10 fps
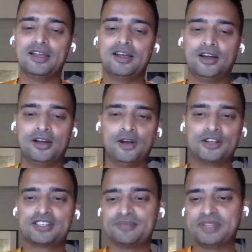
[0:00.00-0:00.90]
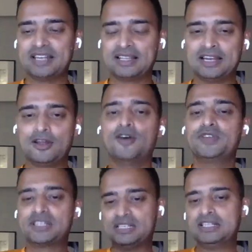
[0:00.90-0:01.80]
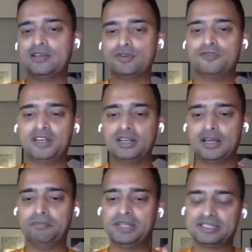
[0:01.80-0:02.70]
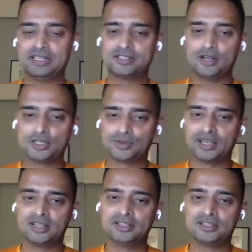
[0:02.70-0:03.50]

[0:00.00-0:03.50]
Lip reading: or something like that. Obviously, they would win a business altogether.